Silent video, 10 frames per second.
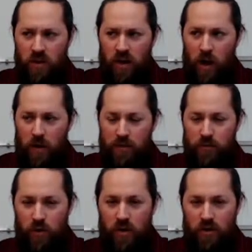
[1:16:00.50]

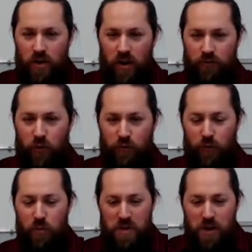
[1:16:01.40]
however, uh, for
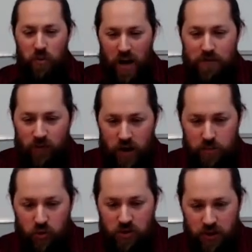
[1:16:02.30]
for me, what I
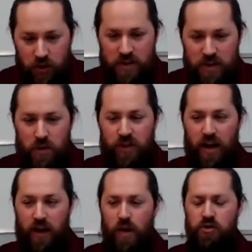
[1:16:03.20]
find personally interesting about
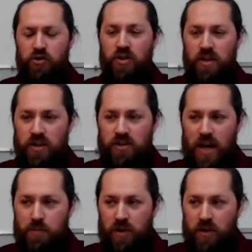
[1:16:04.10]
that question is,
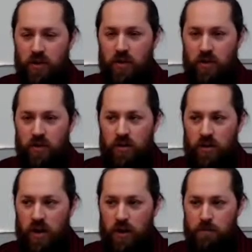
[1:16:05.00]
yeah, but
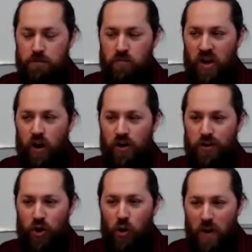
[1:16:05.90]
um,
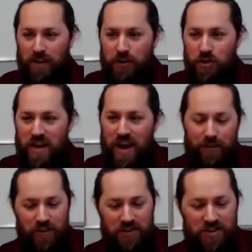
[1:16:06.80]
it's all well and good to
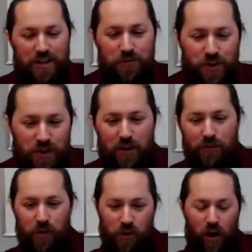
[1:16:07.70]
have these nice
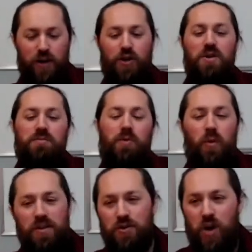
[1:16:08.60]
philosophical arguments, but
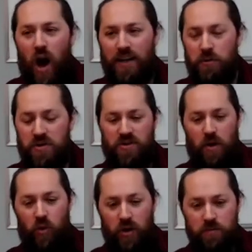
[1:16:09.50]
when you're talking with
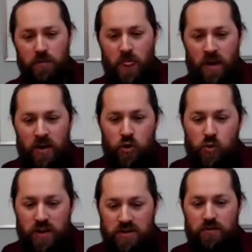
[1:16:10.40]
someone
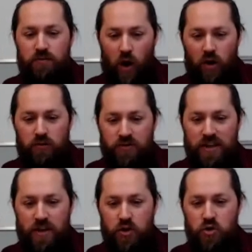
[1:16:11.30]
who is involved
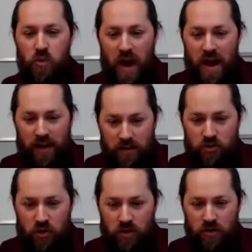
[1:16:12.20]
in the new age,